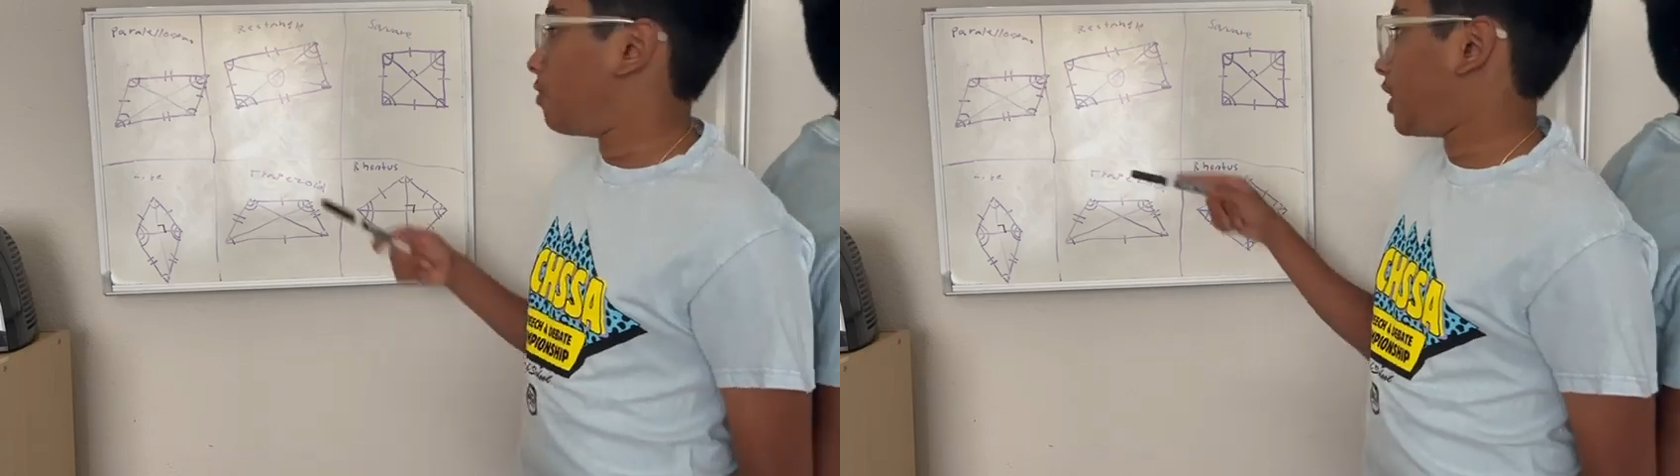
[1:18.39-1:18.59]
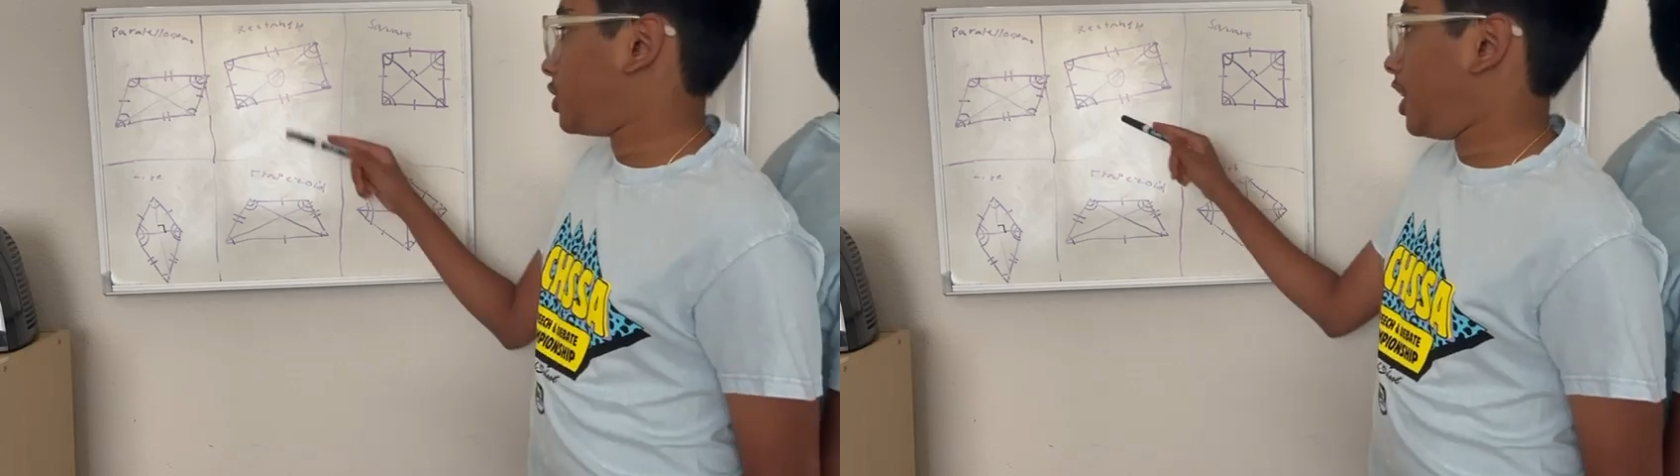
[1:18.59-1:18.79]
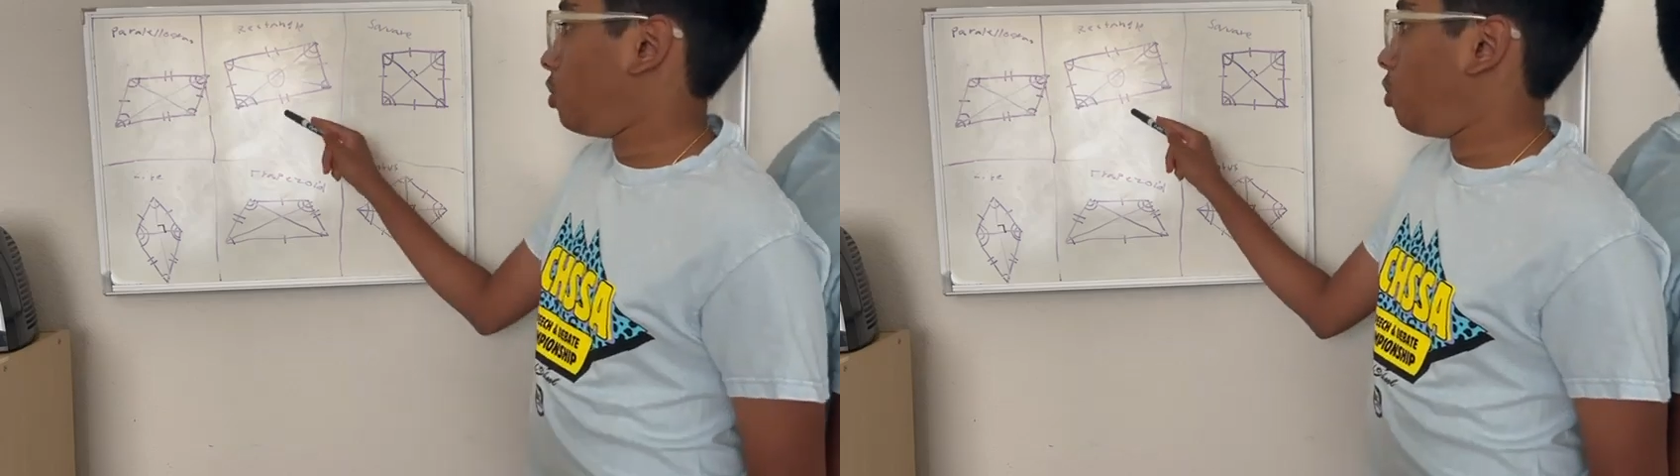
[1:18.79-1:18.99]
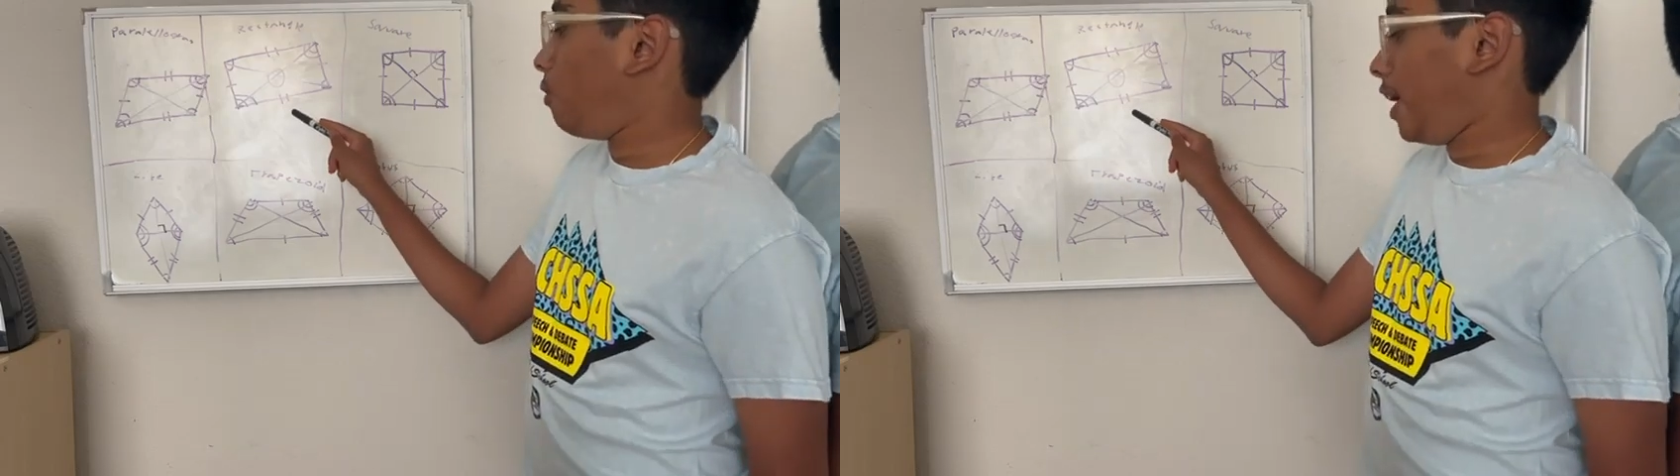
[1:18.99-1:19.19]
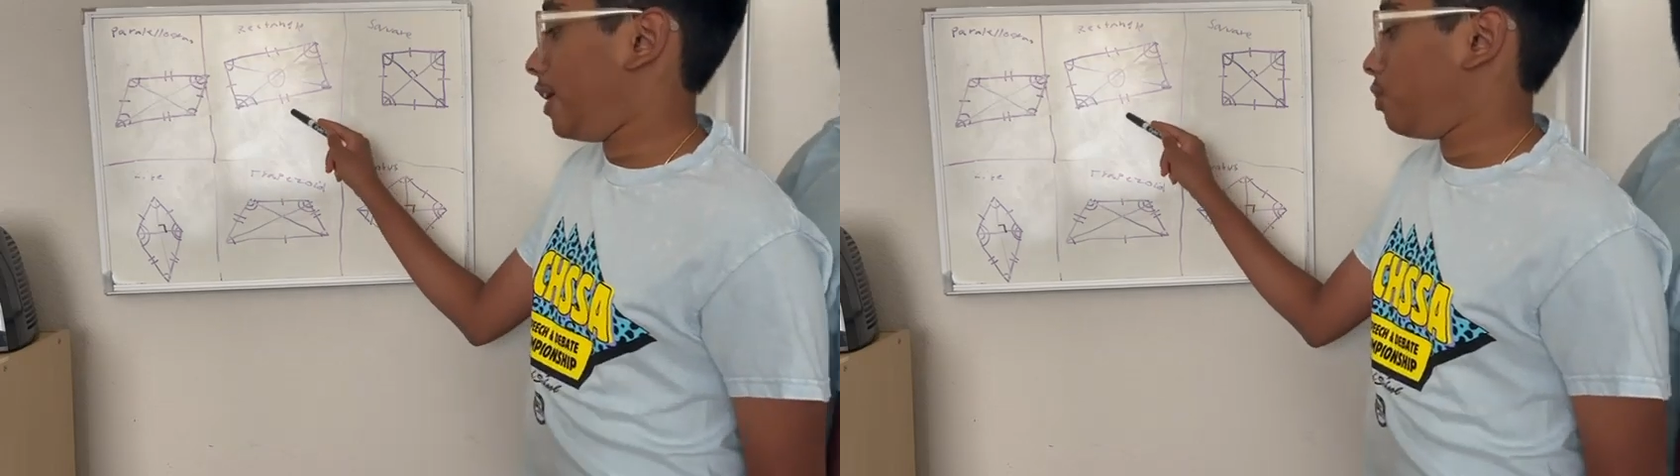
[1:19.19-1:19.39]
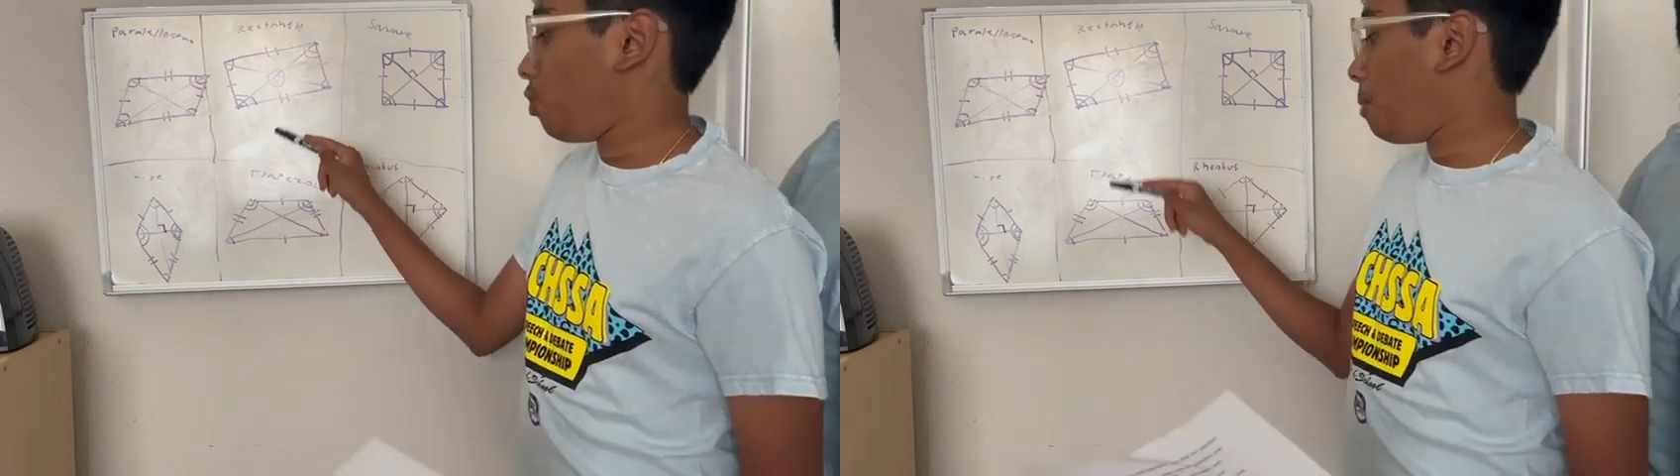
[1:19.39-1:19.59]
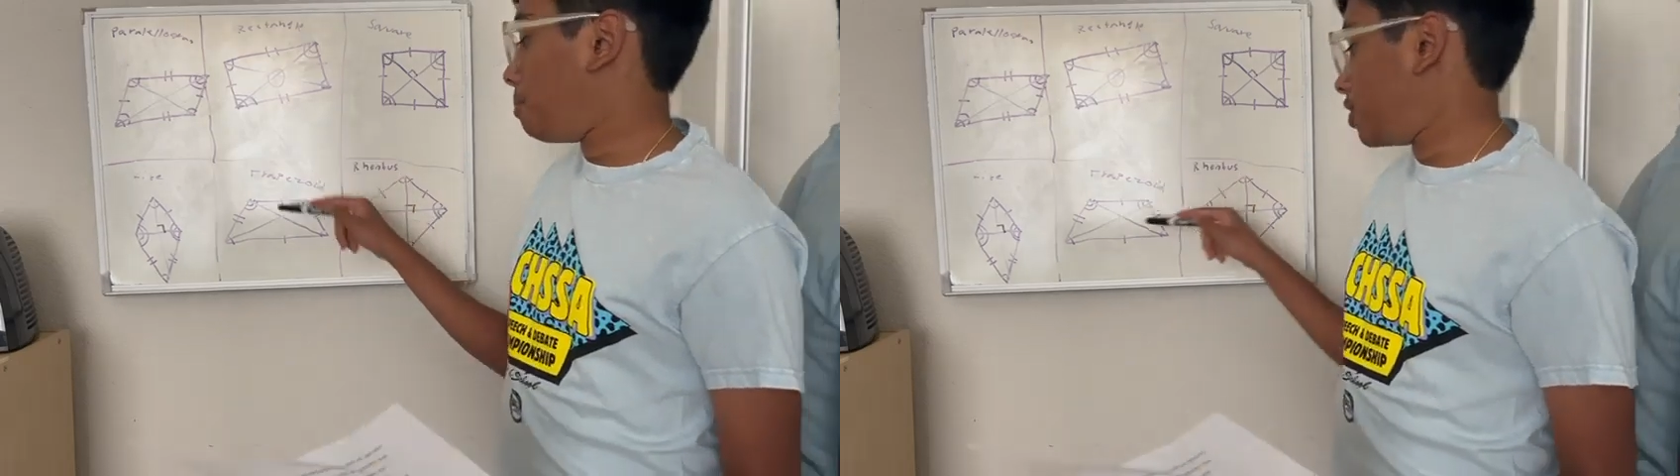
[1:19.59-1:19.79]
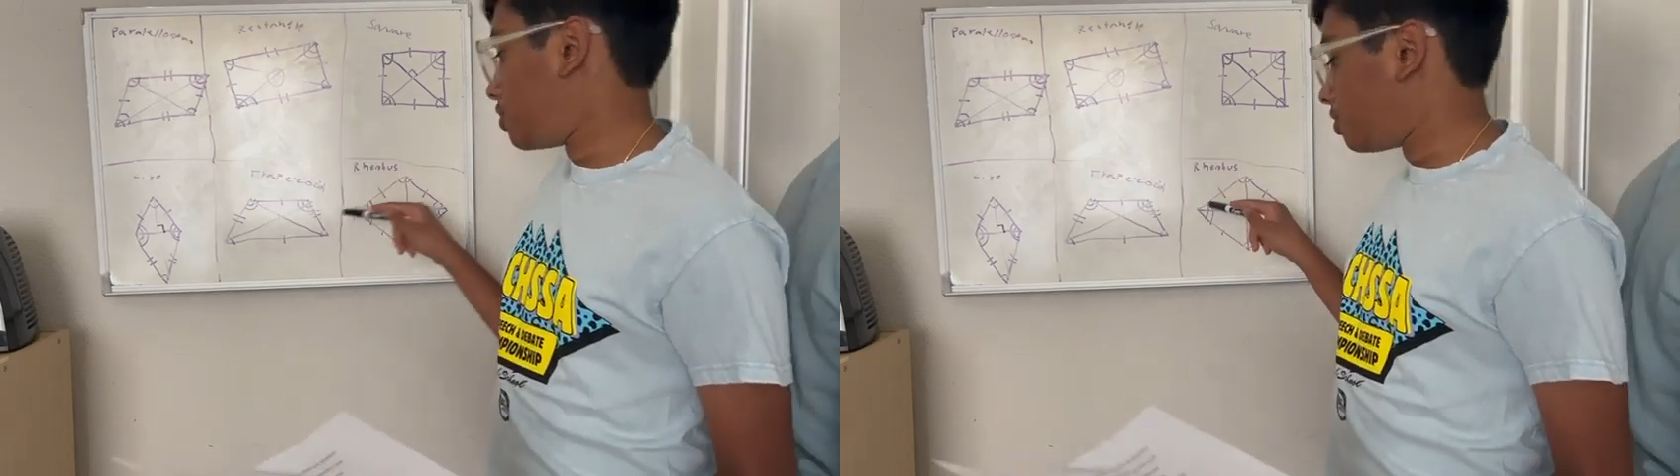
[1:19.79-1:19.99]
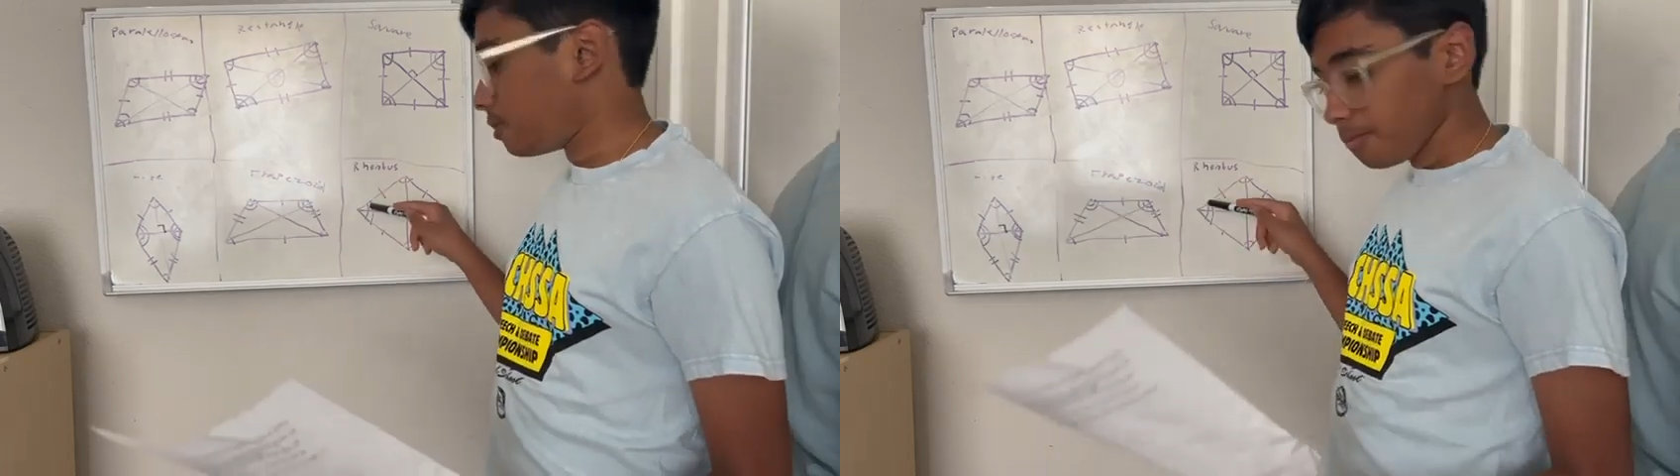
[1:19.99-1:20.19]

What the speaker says: rectangle and rhombus.